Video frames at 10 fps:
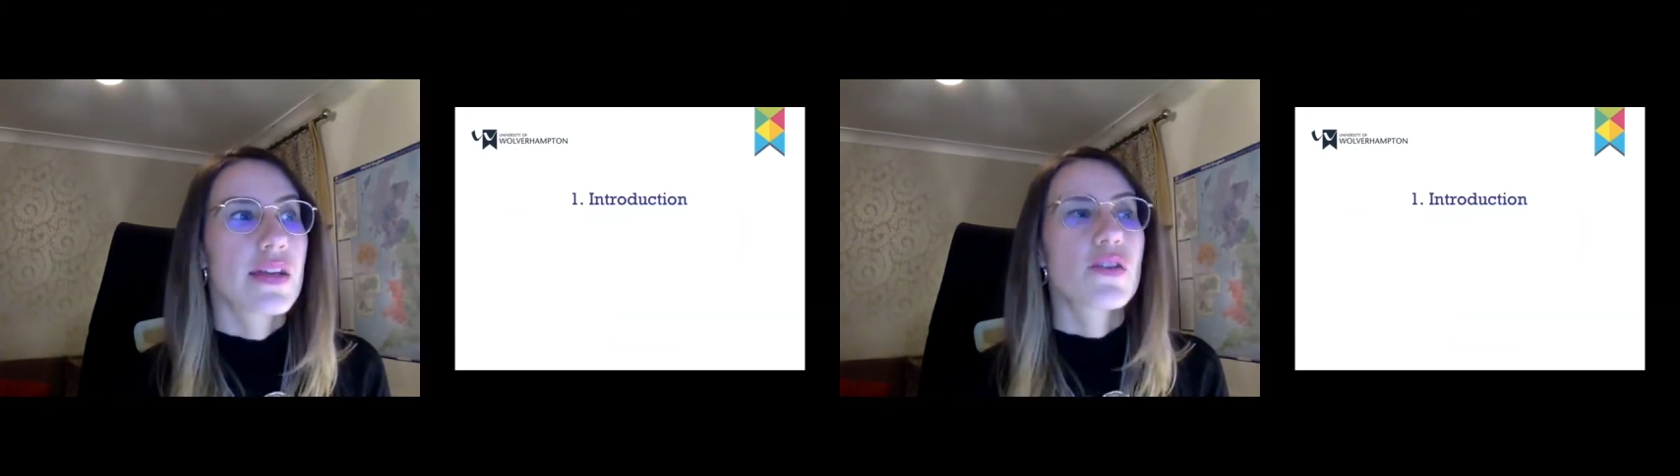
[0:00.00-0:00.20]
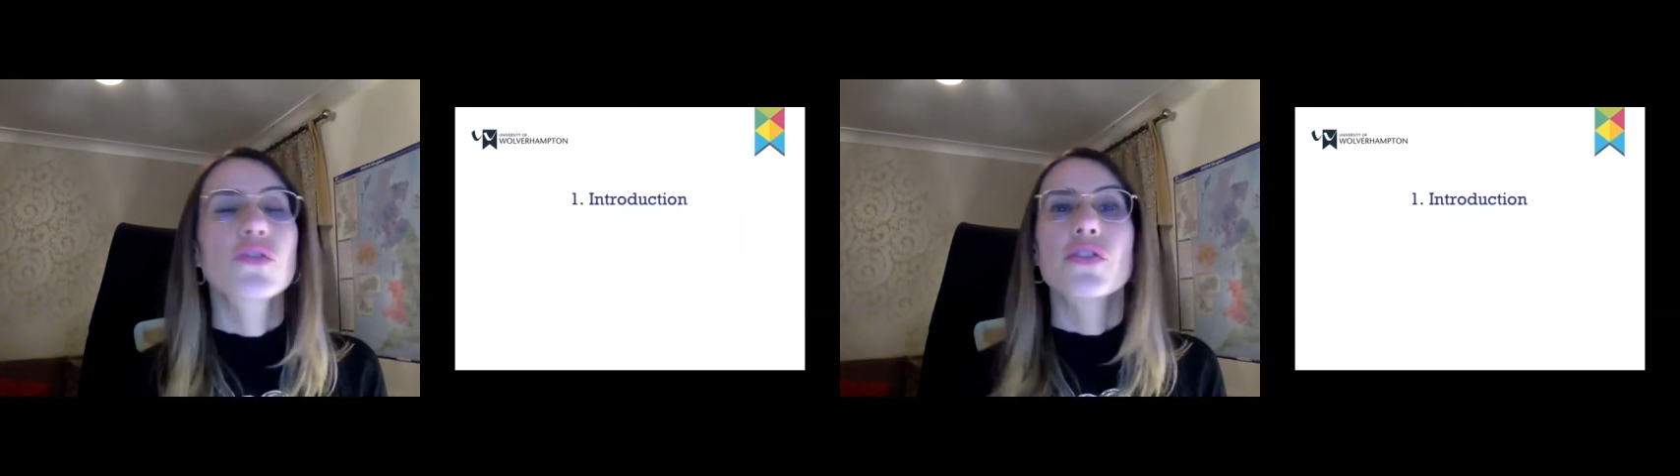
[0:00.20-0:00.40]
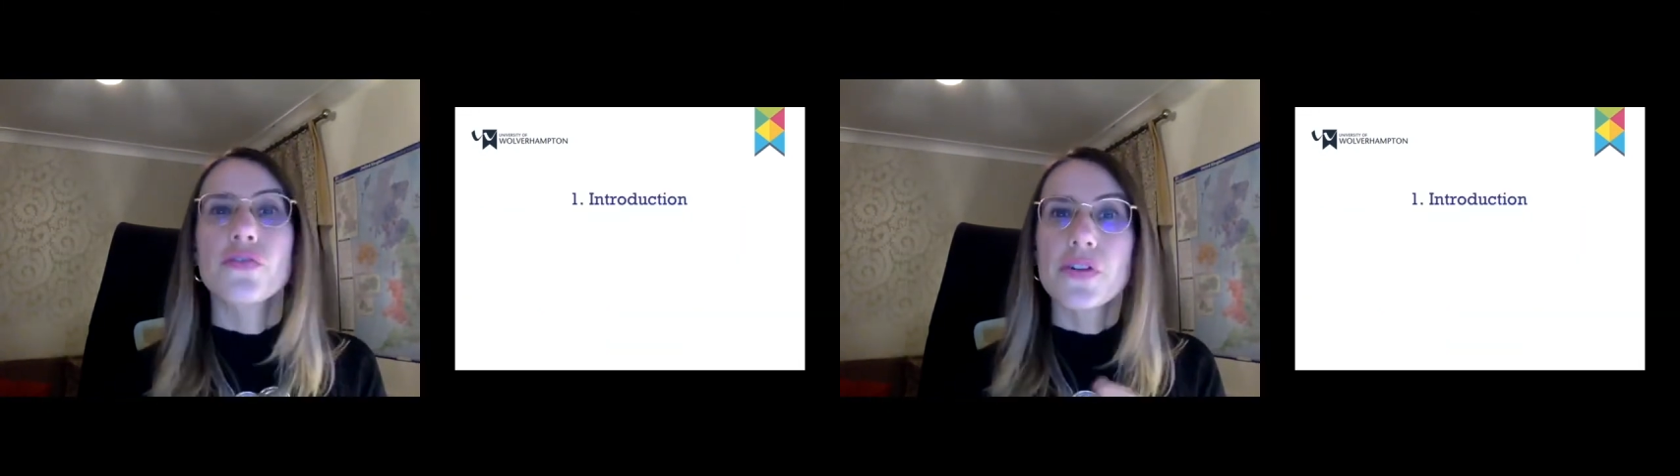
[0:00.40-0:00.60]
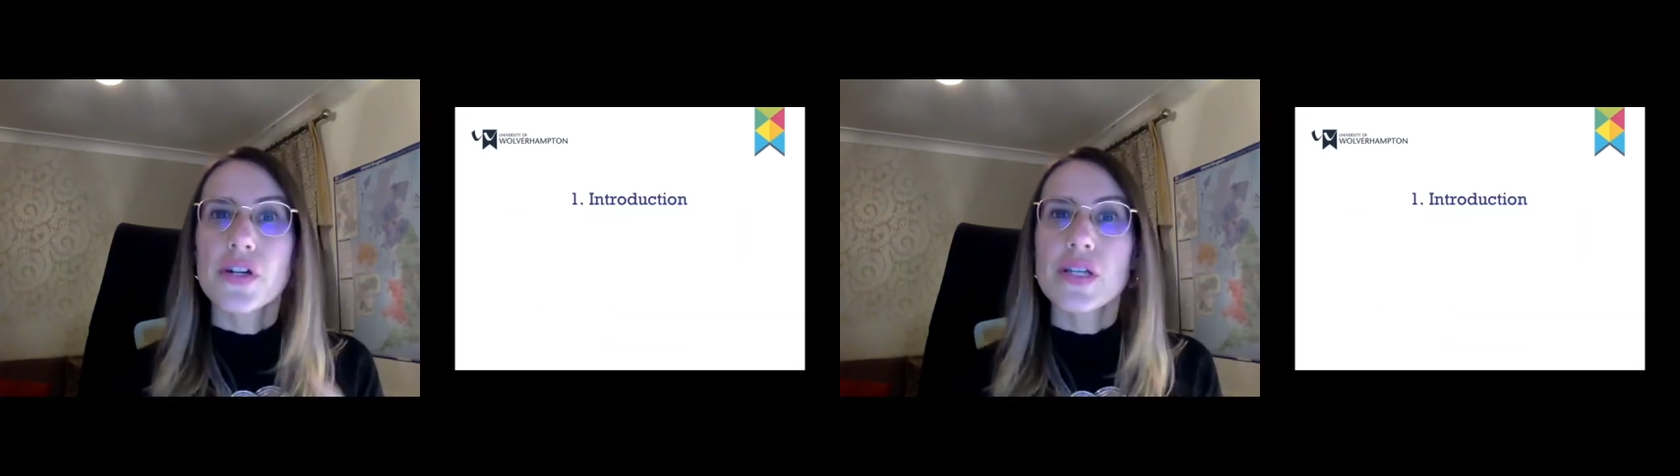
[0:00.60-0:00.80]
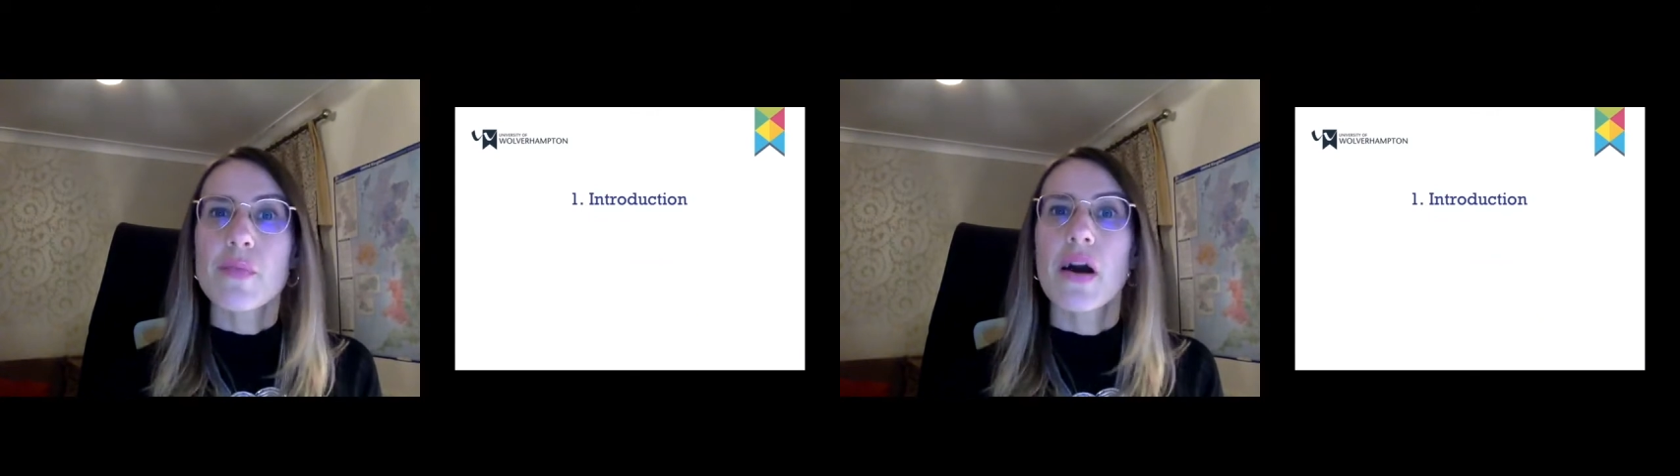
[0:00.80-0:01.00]
So this
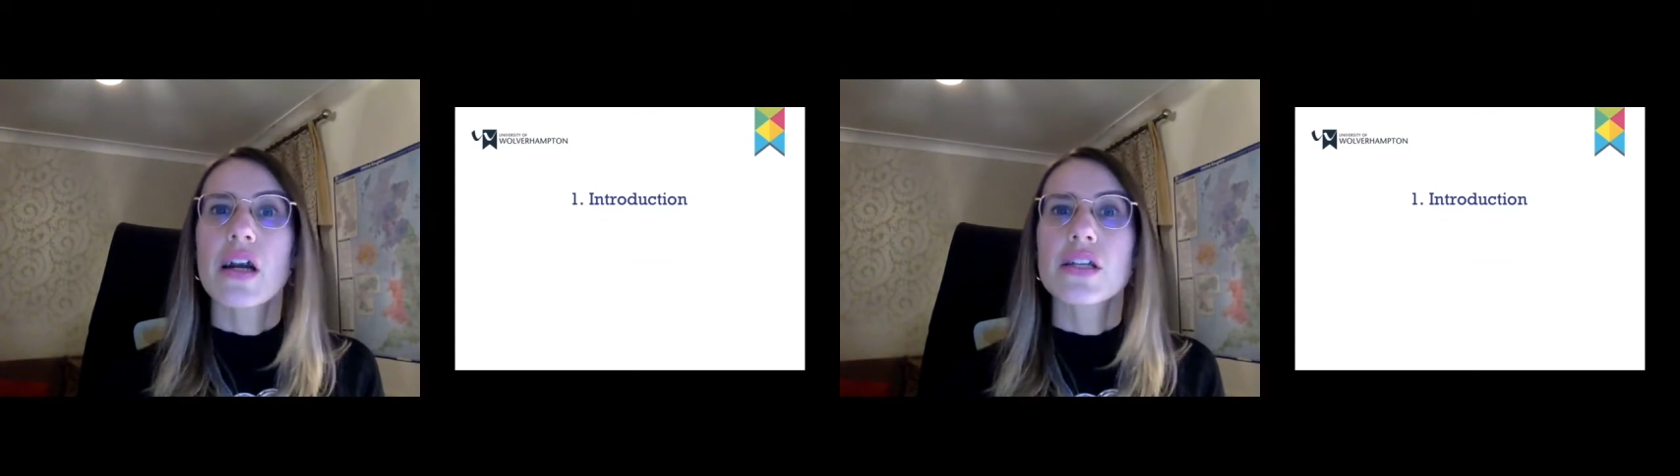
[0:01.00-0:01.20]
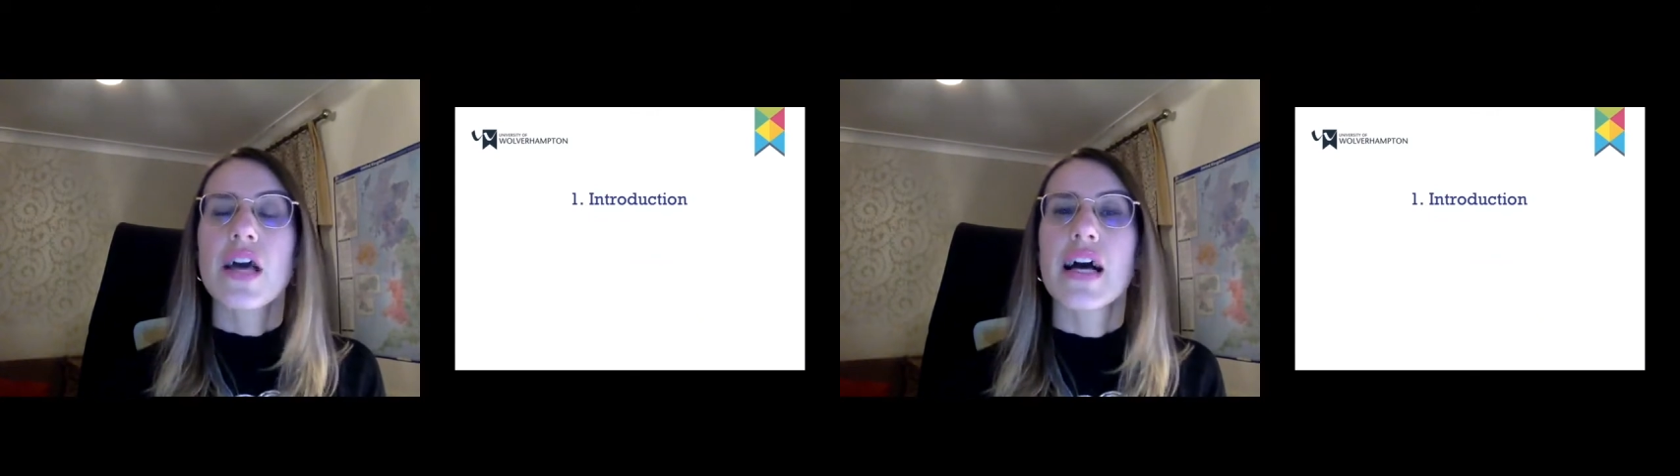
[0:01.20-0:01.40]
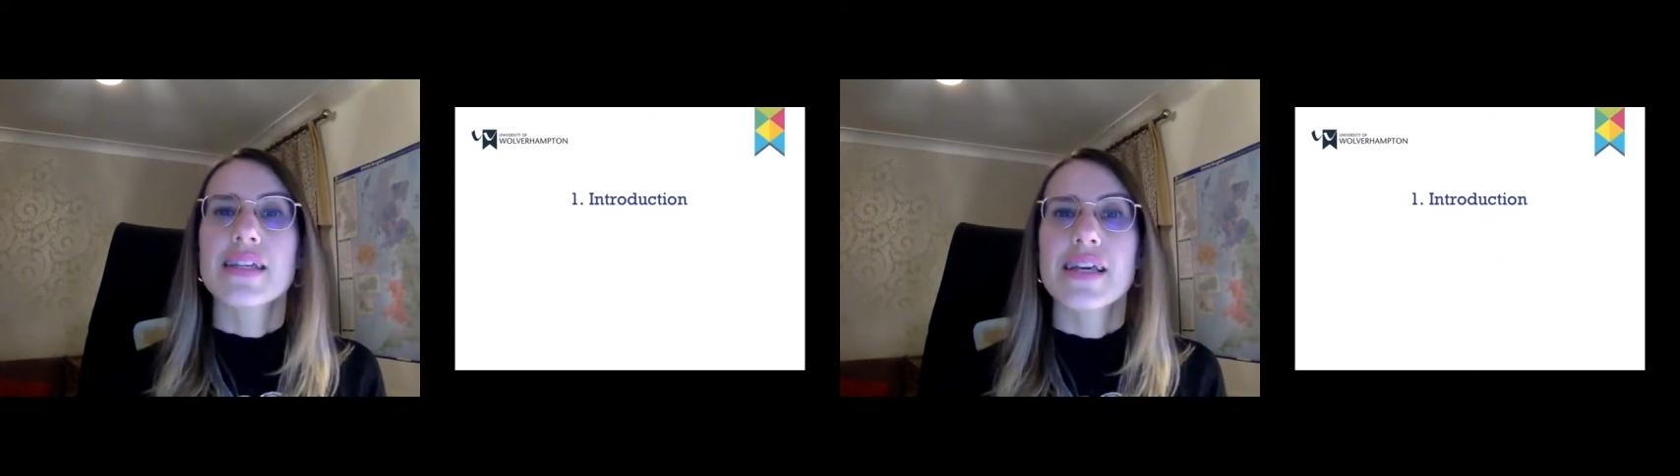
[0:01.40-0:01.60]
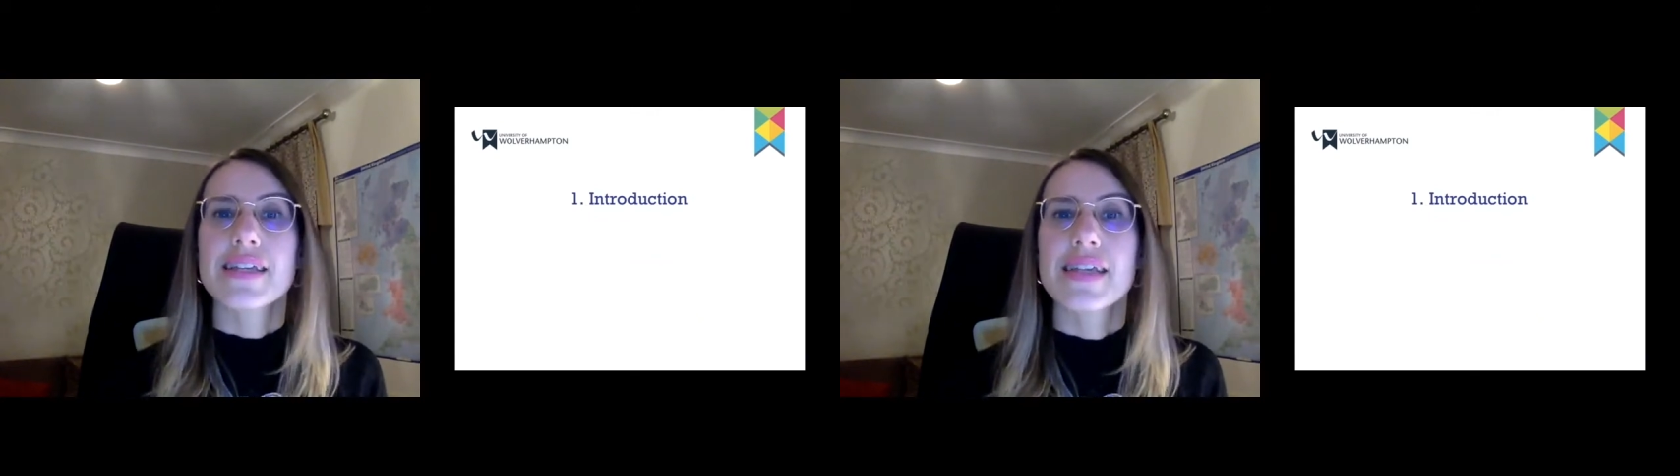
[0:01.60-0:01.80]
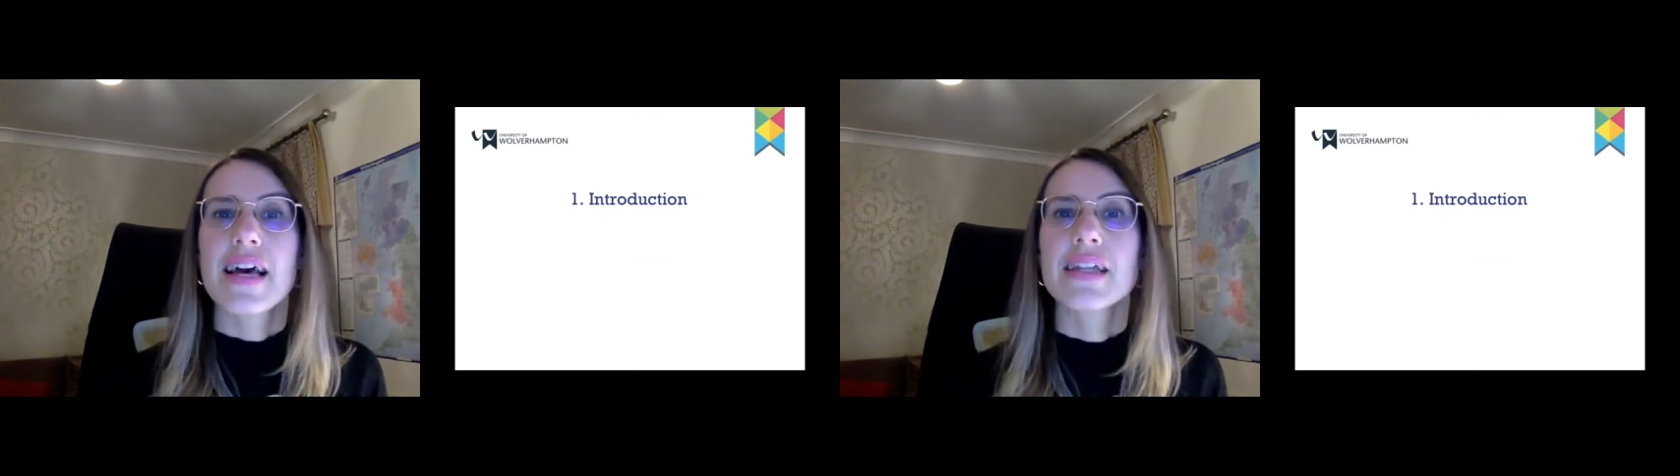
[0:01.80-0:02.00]
first part, as I
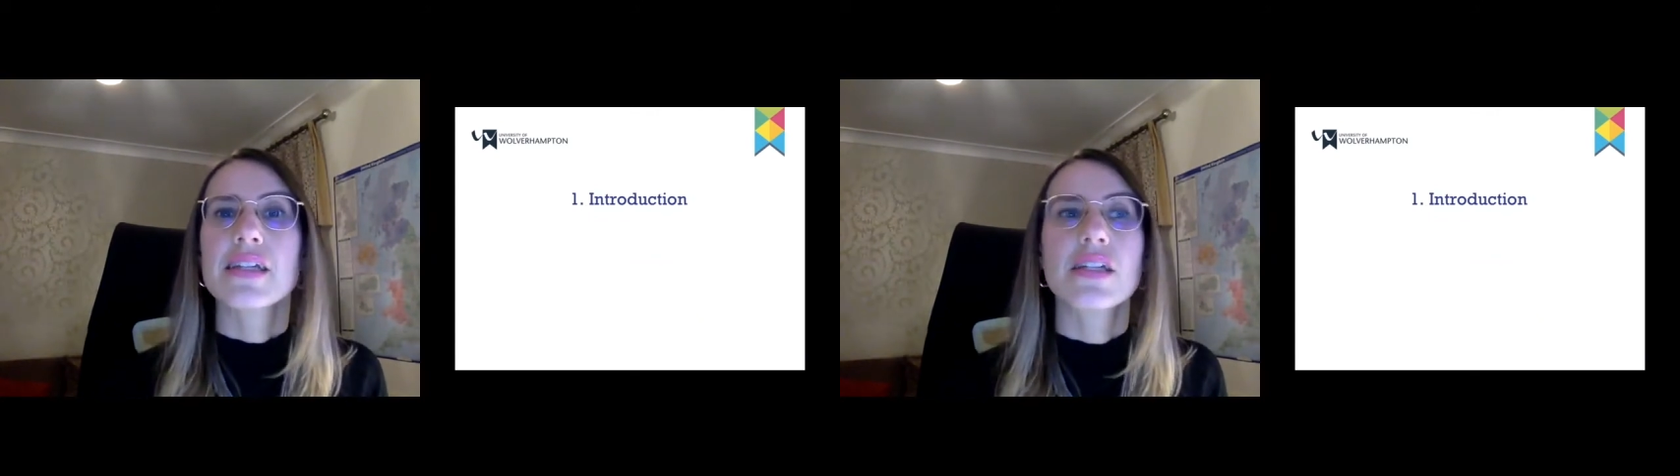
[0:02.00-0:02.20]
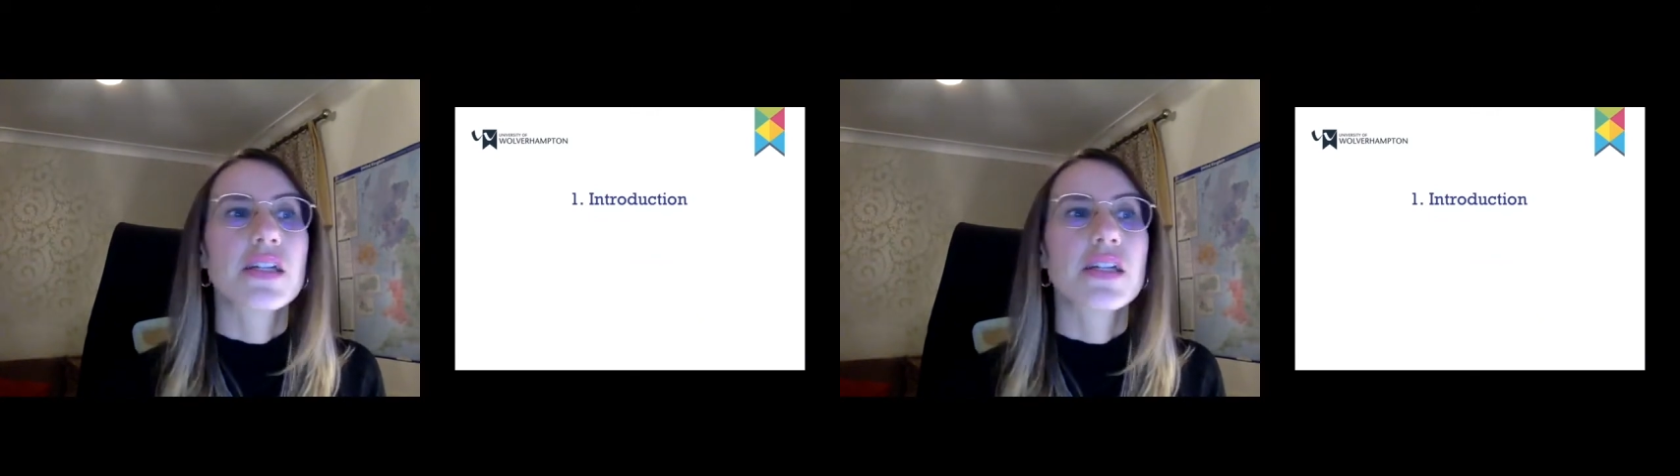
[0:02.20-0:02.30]
said,